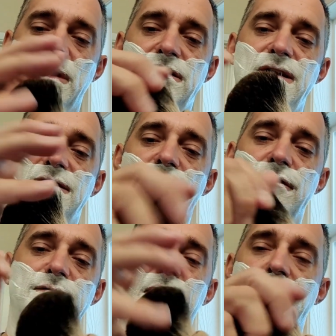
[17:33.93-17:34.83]
DS
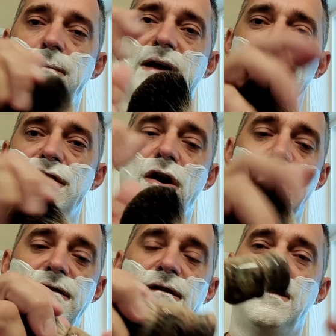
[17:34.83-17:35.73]
Cosmetic Badger
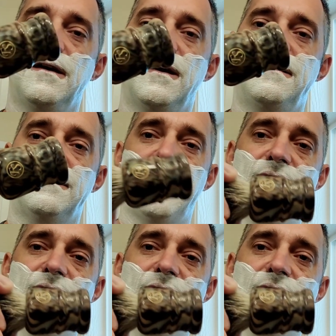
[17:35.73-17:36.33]
knot in this